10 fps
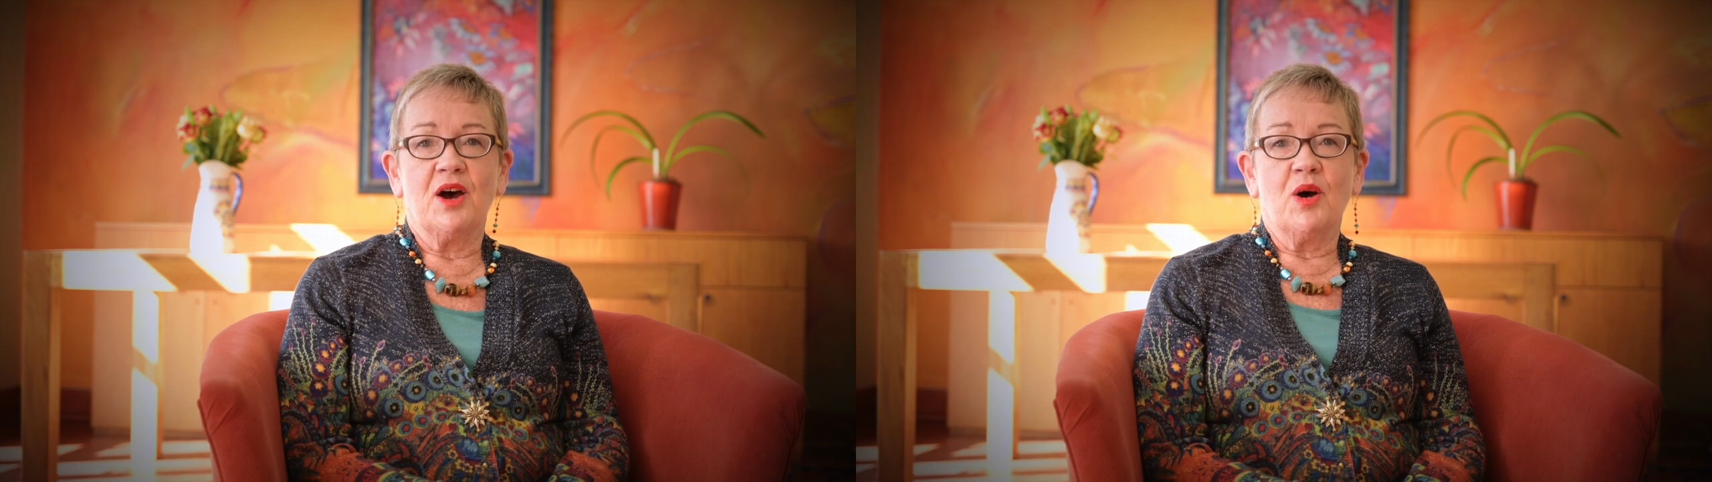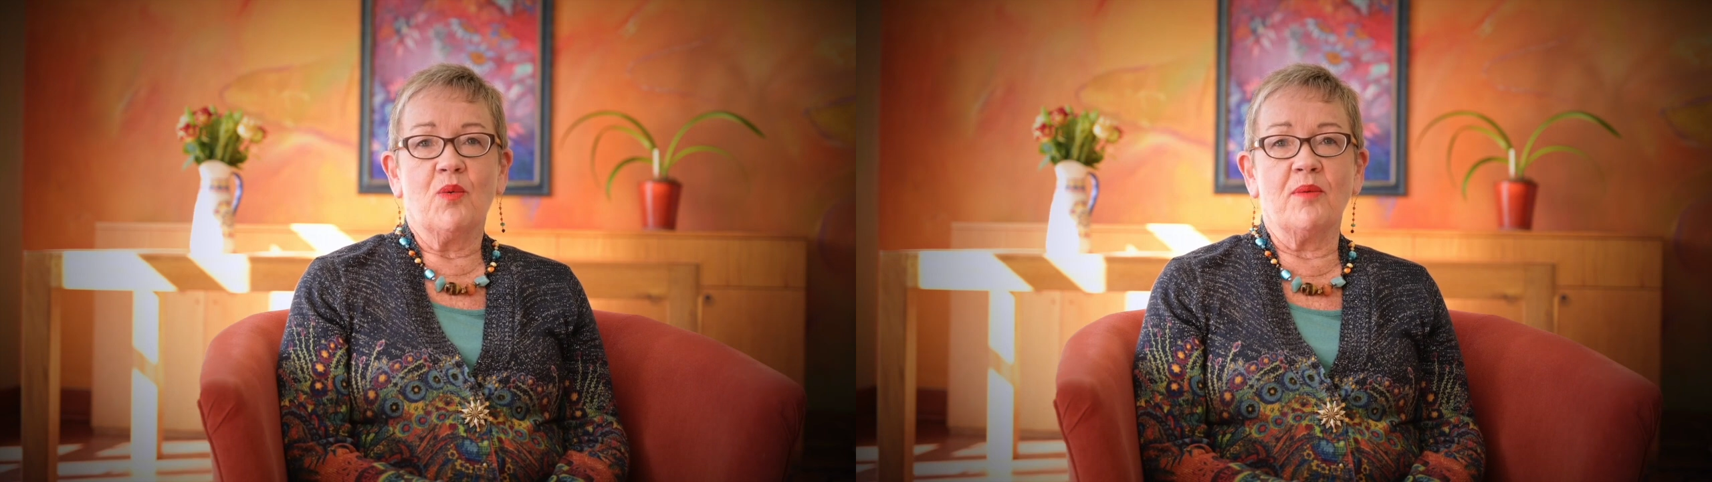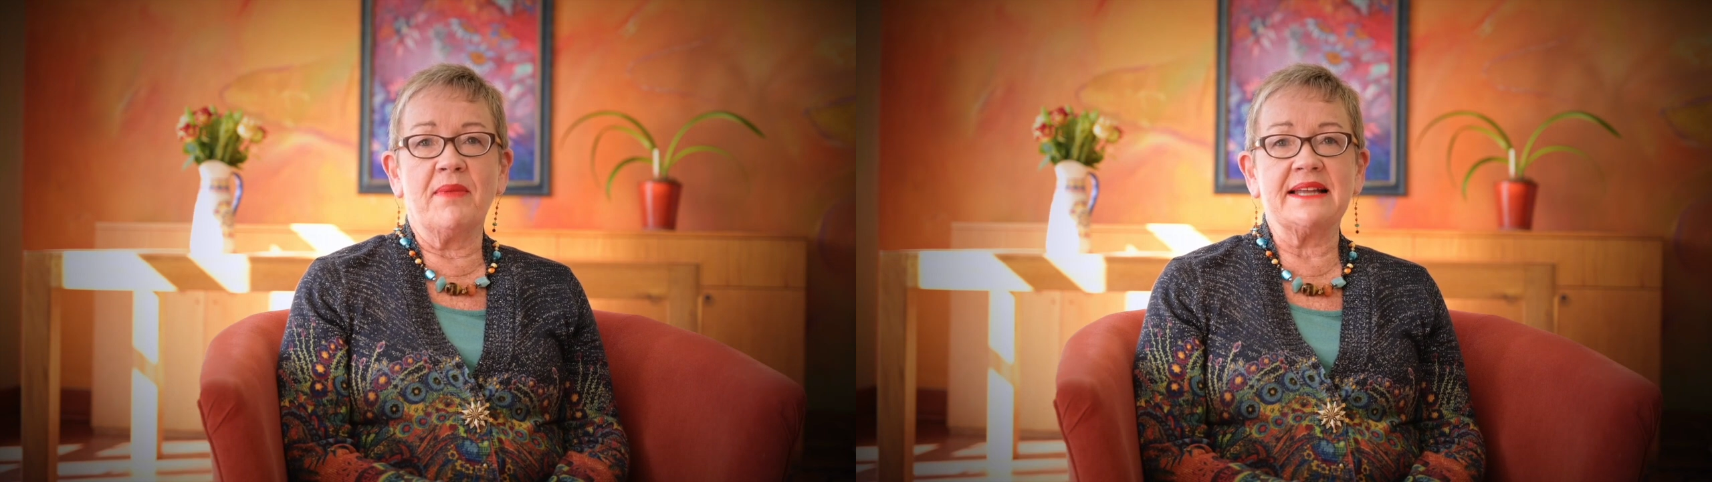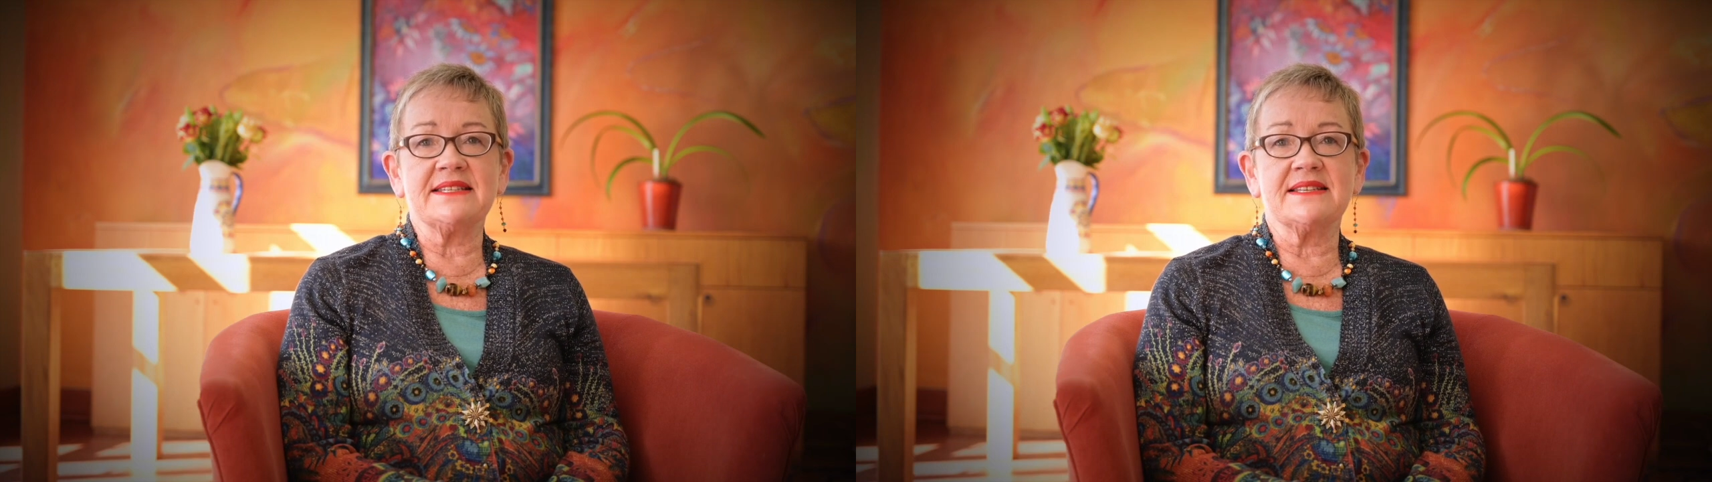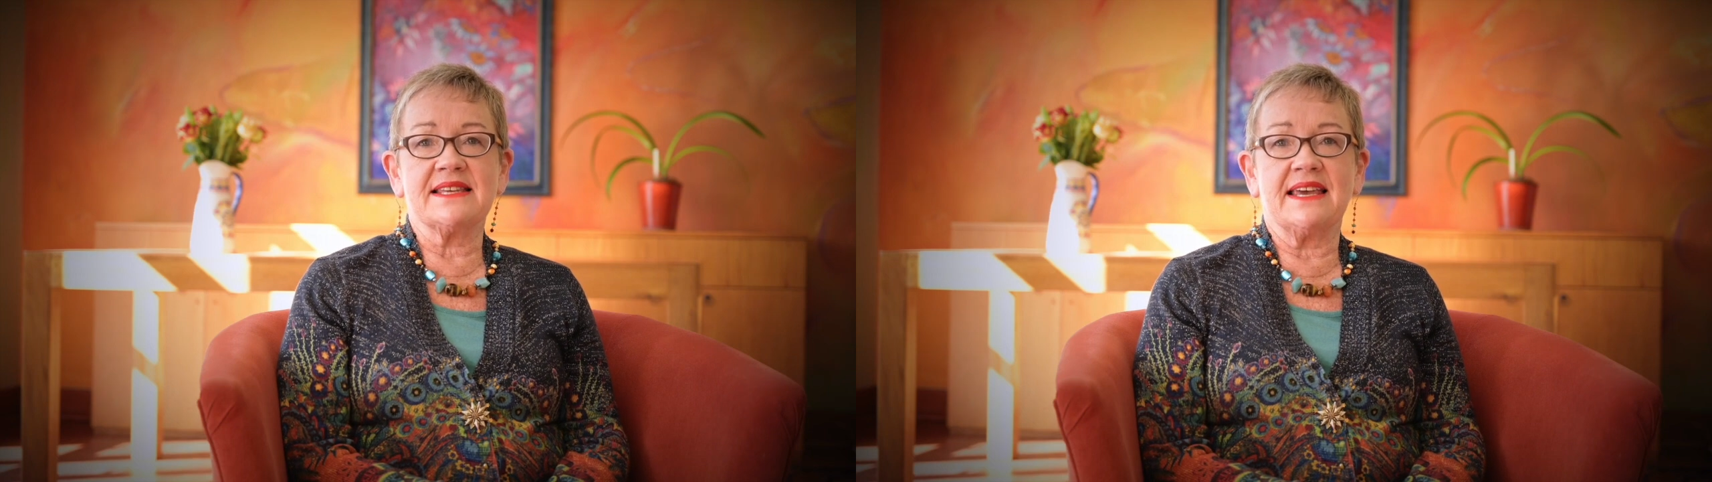What
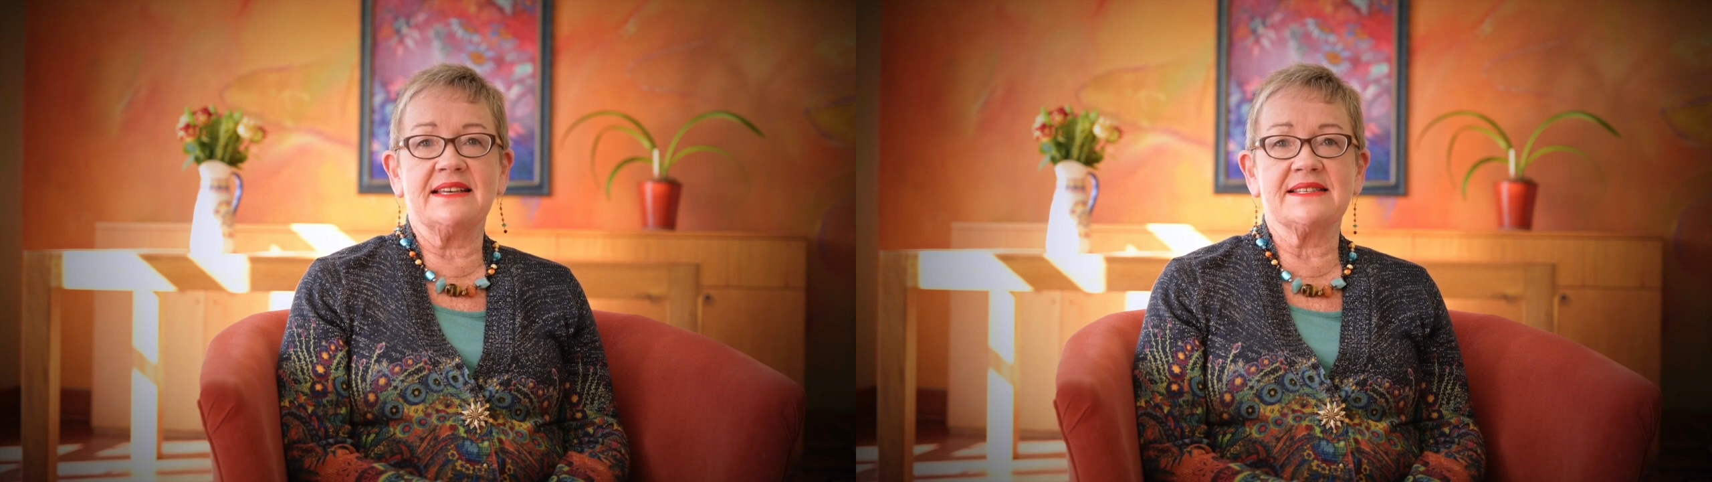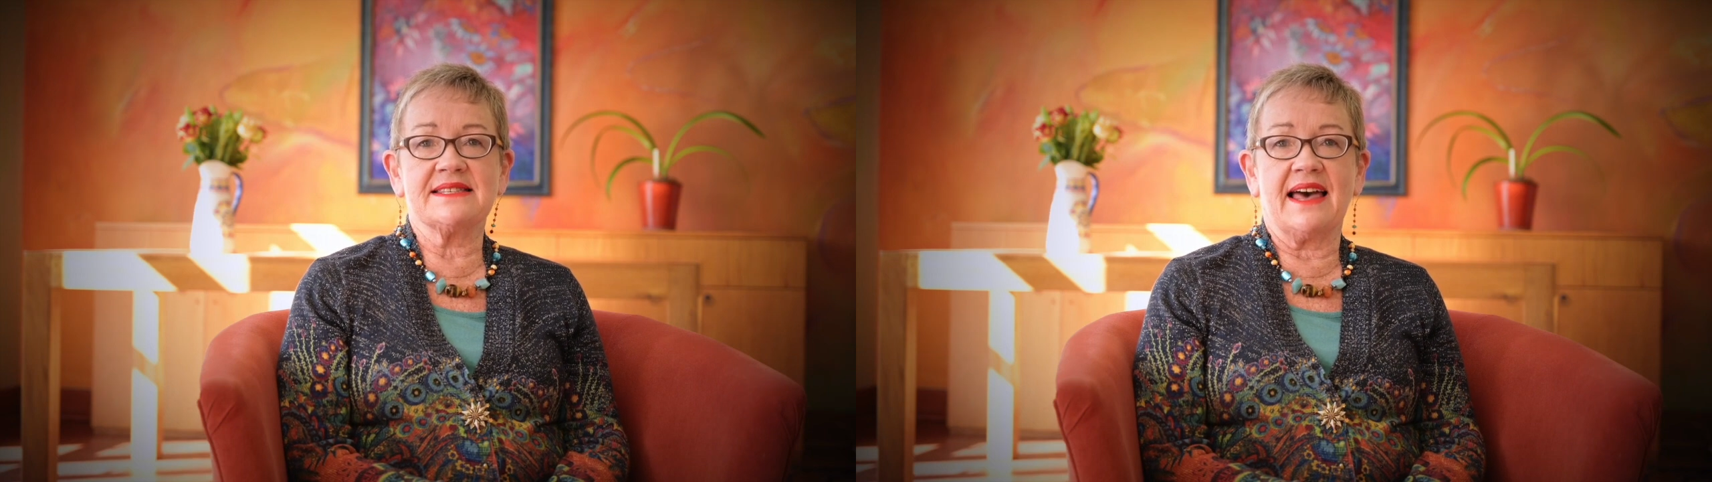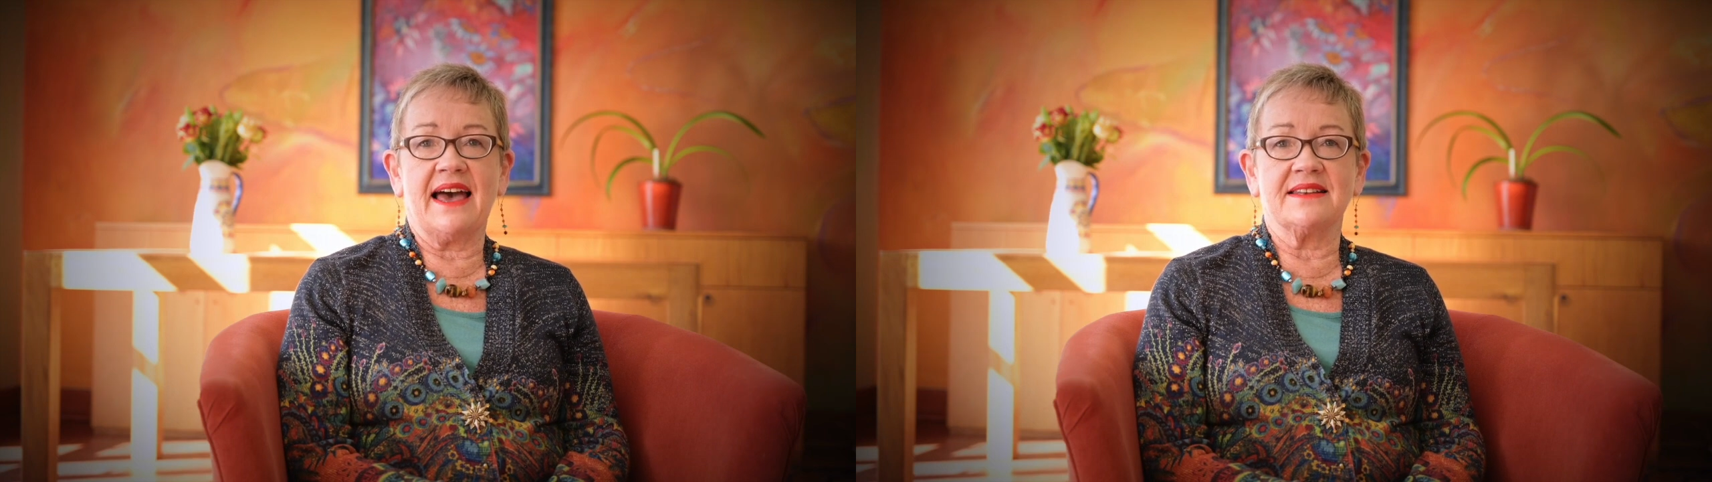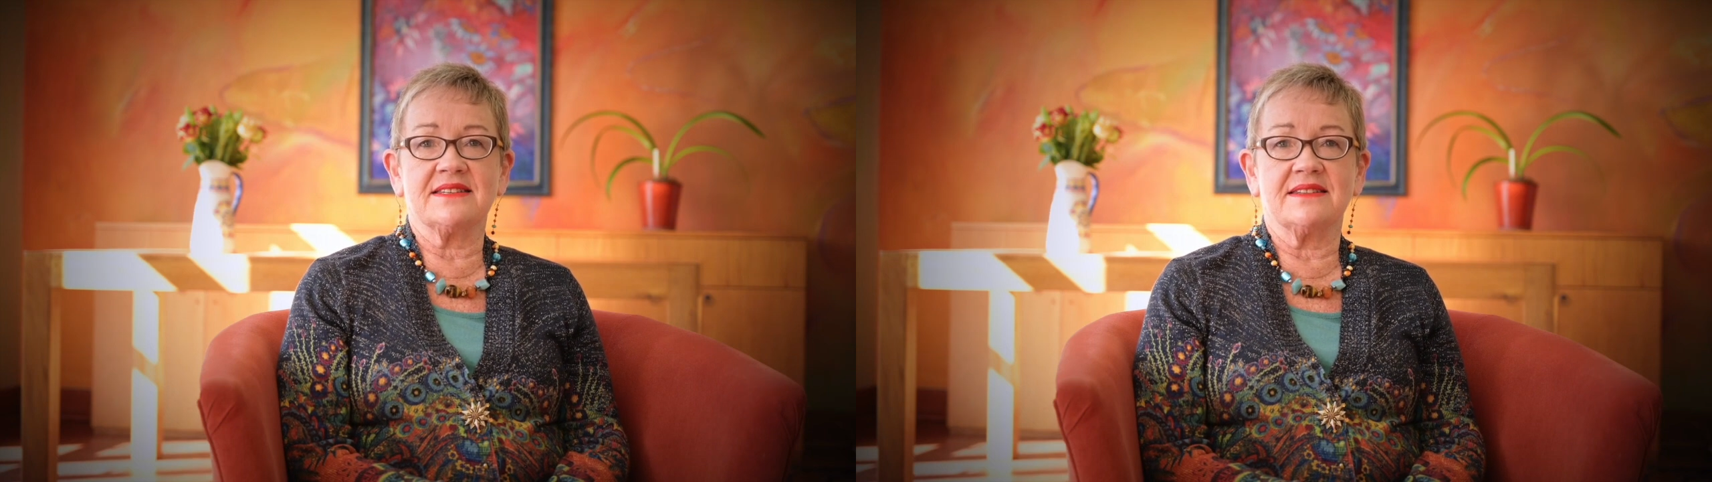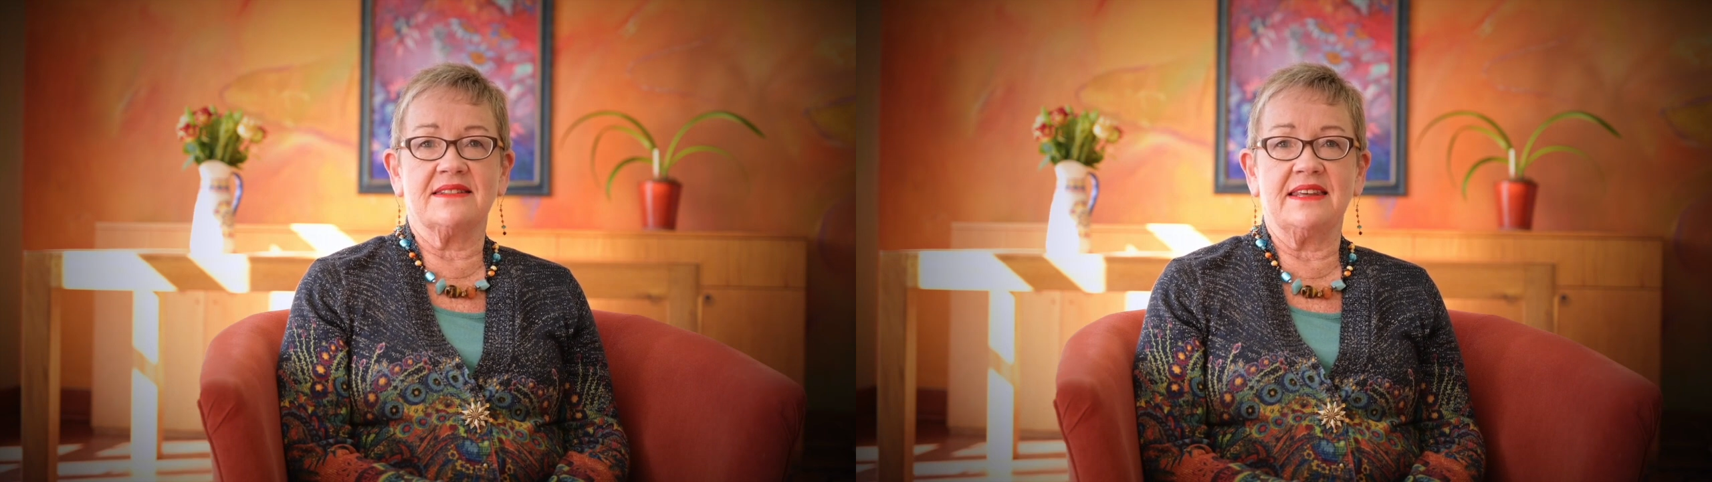matters is that